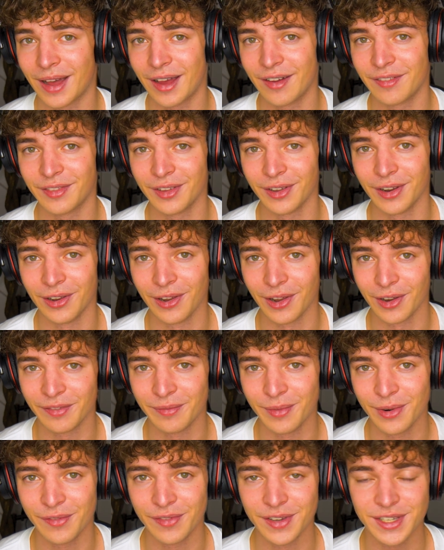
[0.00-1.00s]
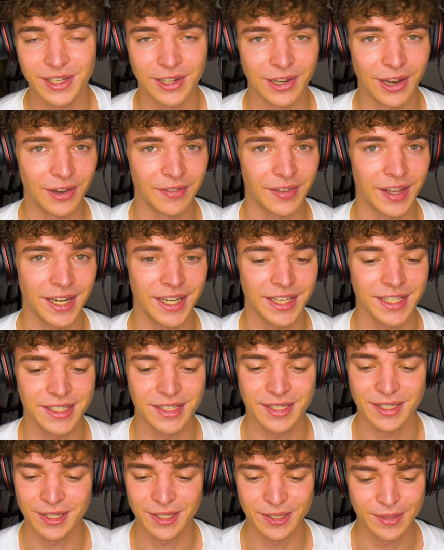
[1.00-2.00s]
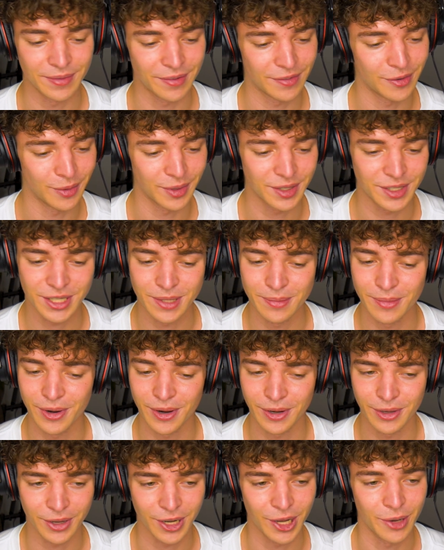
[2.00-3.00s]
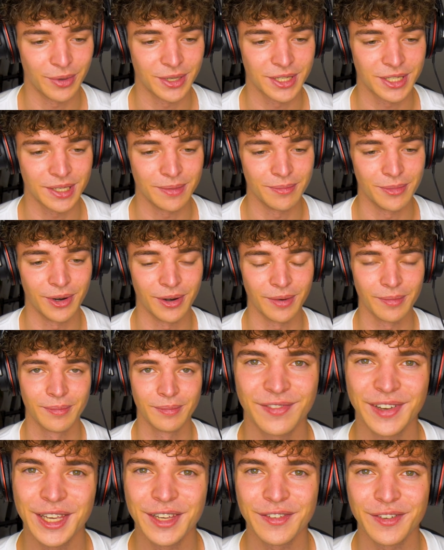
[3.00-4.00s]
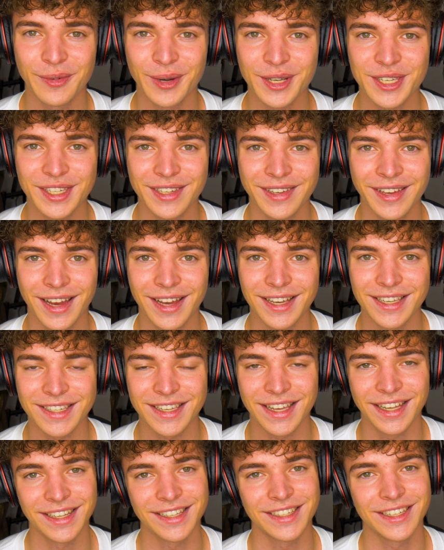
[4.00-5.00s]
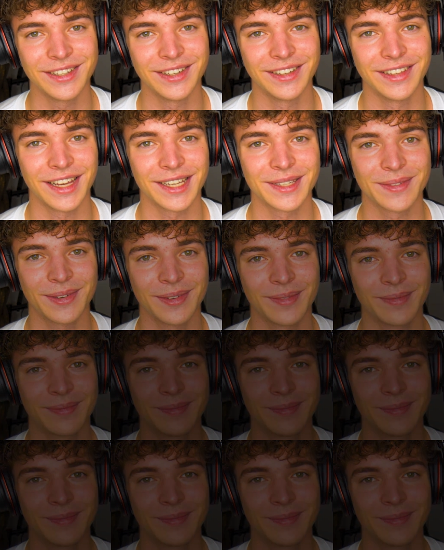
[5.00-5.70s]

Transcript: I've done a lot of movies and a lot of edits, so if you want to see more, you can always see more. Thank you for watching, guys, and I'll see you in the next one.